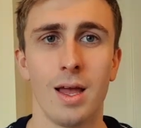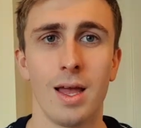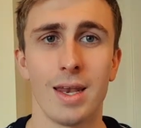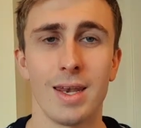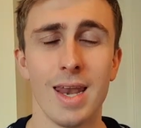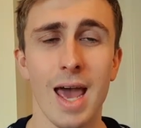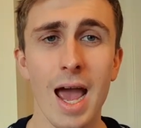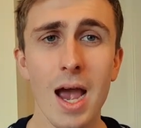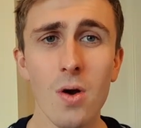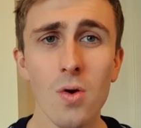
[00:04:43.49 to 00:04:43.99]

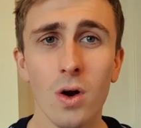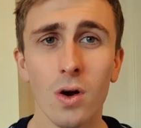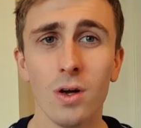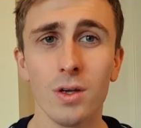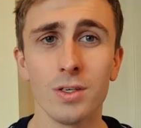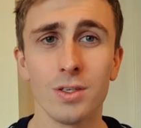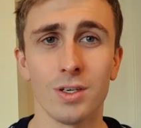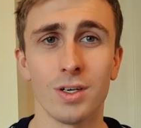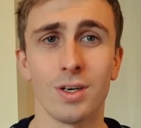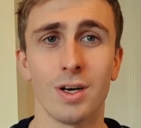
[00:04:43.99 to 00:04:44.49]
Now
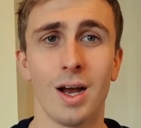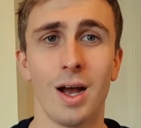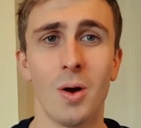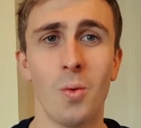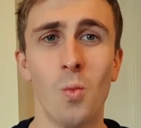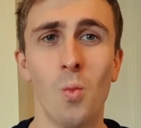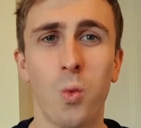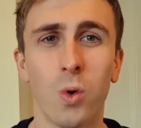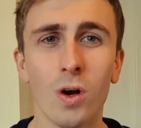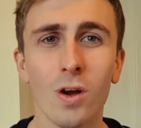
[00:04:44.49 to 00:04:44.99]
under a
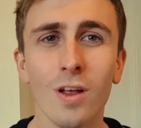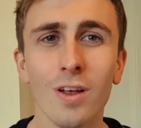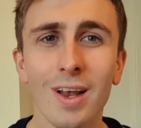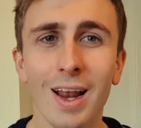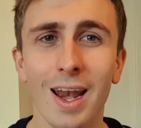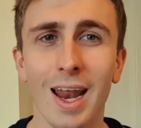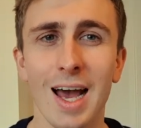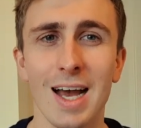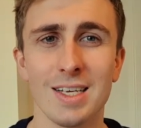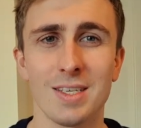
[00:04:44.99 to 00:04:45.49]

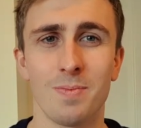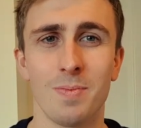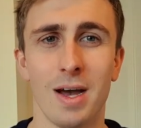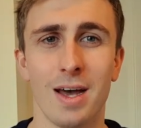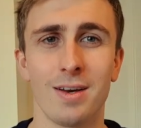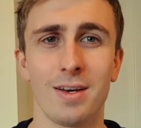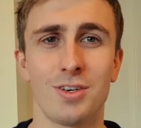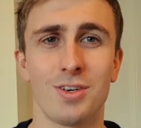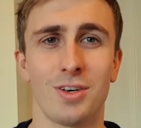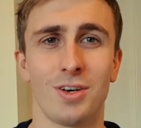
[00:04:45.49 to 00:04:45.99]
world-class
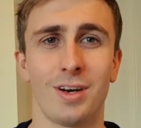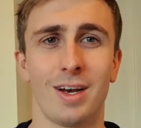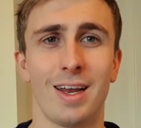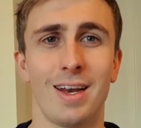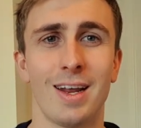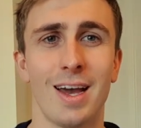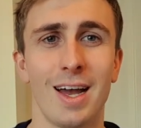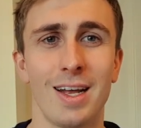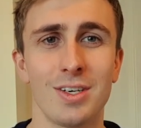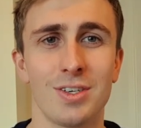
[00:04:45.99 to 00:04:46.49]
manager
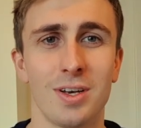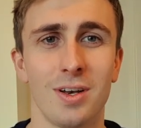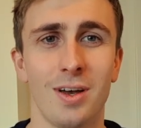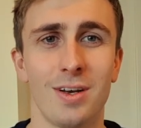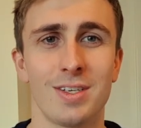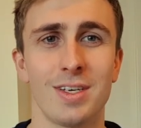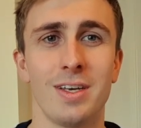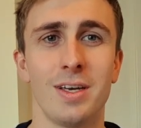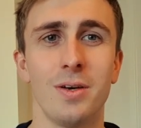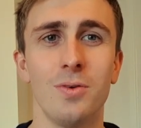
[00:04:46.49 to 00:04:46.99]
in
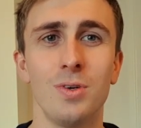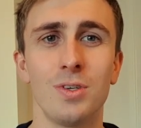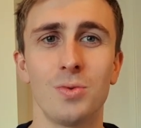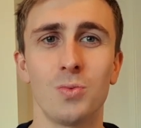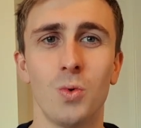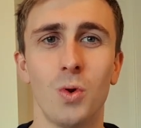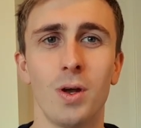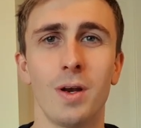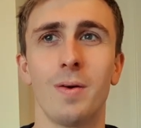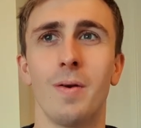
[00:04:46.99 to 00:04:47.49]
Ancelotti, who has
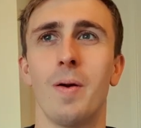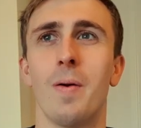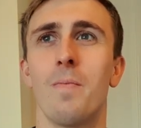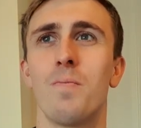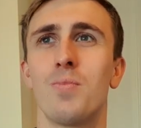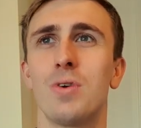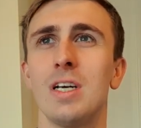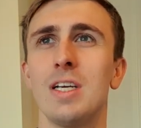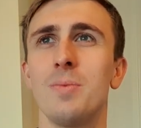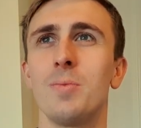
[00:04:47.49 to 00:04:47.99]
won
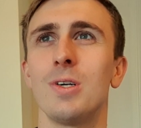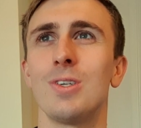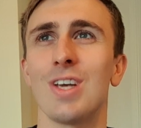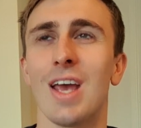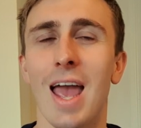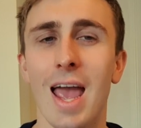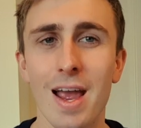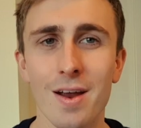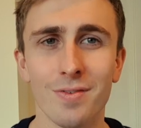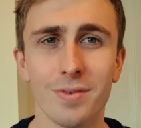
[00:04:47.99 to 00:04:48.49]
pretty much
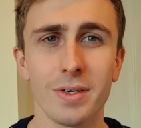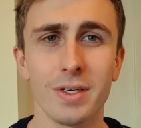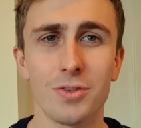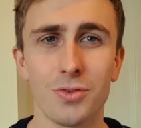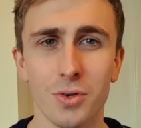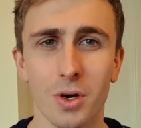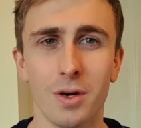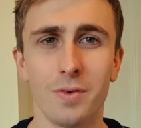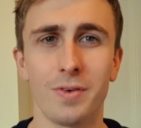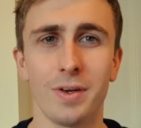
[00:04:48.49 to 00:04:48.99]
every
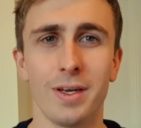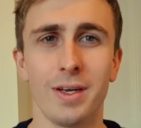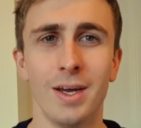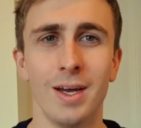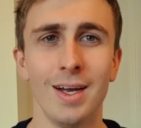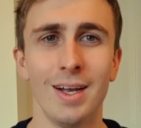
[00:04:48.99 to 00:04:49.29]
trophy